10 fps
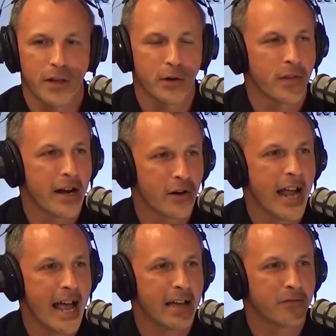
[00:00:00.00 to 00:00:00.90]
They're there
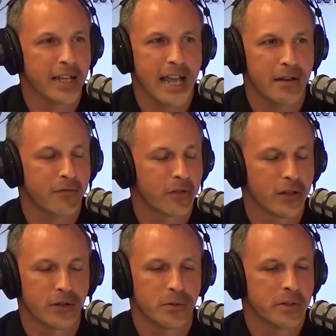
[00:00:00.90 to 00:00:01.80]
to advocate for
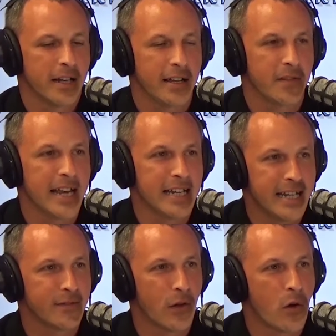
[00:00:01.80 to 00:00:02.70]
you, and they
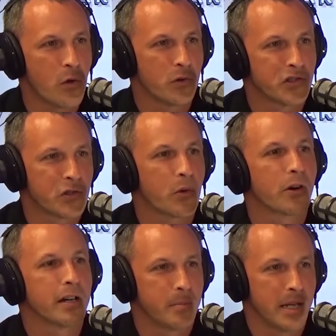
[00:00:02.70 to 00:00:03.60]
need the whole
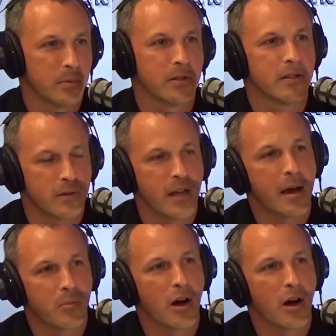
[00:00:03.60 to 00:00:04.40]
story to be able to do that